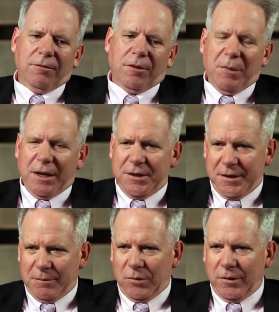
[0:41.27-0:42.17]
From my
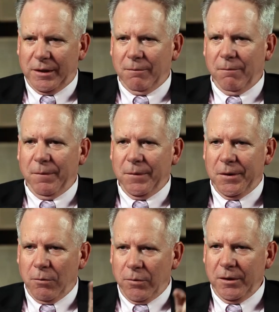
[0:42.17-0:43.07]
standpoint,
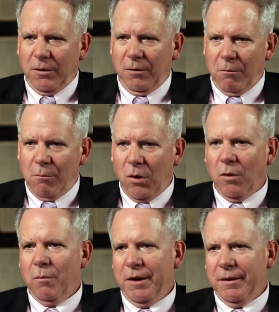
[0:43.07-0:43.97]
the real
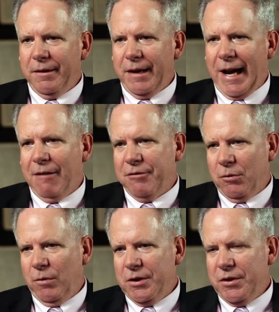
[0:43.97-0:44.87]
moment
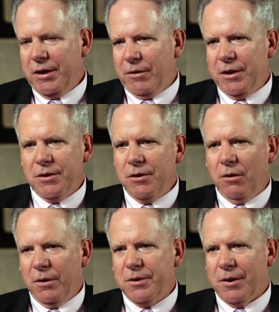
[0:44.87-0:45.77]
after which there is no
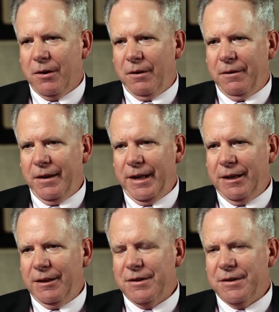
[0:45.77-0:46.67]
return
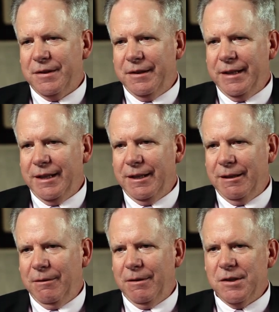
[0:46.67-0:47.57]
is
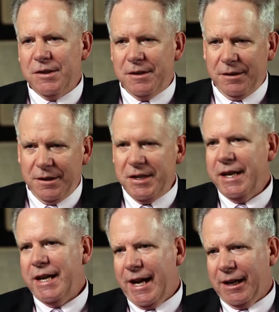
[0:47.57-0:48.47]
the, the
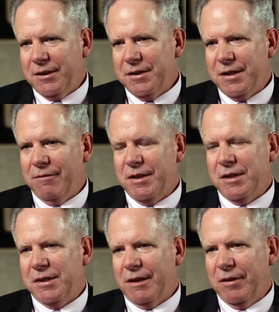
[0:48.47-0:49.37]
Tea Act in
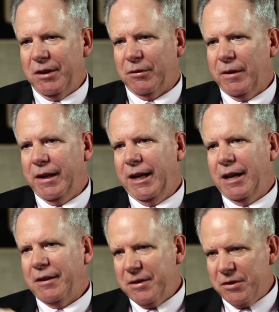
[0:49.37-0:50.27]
seventeen seventy-three
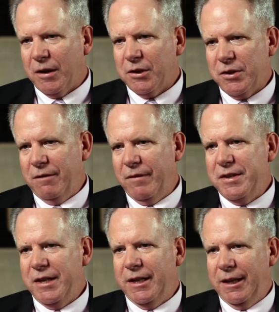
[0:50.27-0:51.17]
and the destruction of the
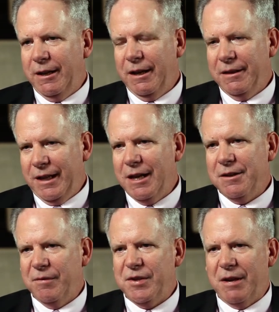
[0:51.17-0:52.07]
tea at the
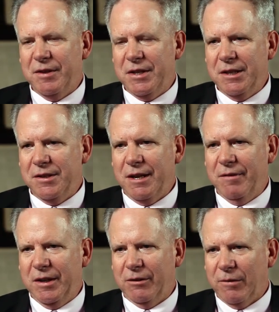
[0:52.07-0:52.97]
end of seventeen
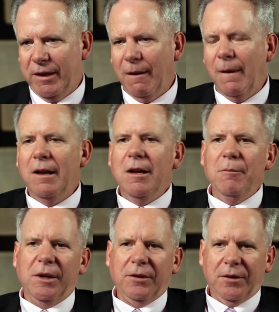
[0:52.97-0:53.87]
seventy-three,
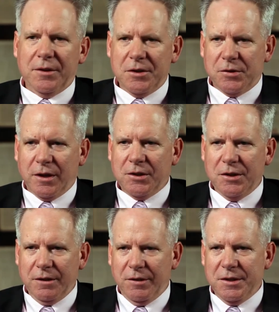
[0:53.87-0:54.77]
because the
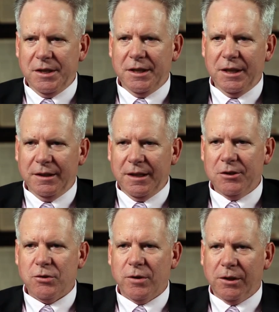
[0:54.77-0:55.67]
destruction of the tea
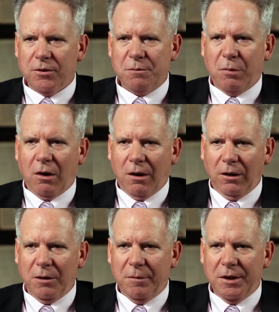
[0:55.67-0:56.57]
then triggers
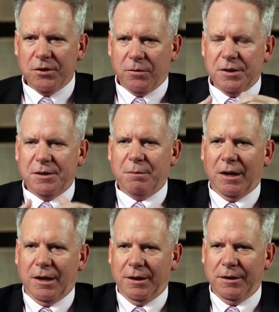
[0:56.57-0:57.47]
Parliament to
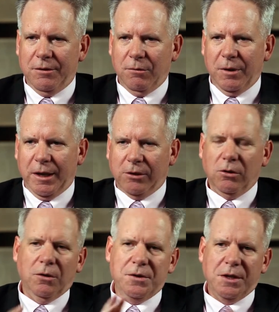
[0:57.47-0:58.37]
respond by
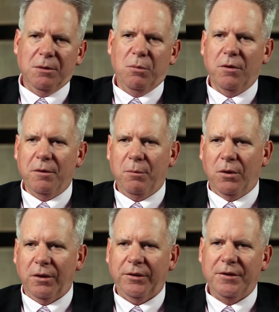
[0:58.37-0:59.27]
closing the Port of
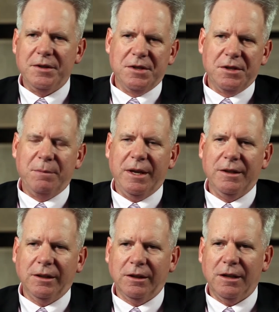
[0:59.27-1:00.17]
Boston,
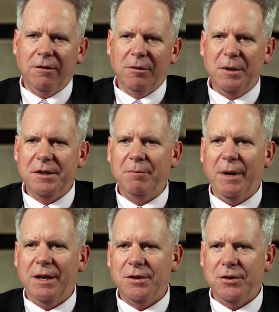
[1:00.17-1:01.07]
suspending the government of
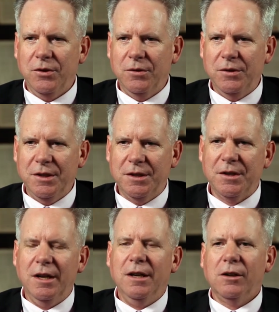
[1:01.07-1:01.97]

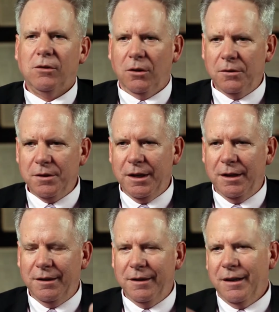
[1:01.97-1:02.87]
Massachusetts,
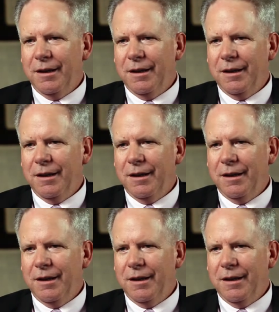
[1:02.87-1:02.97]
and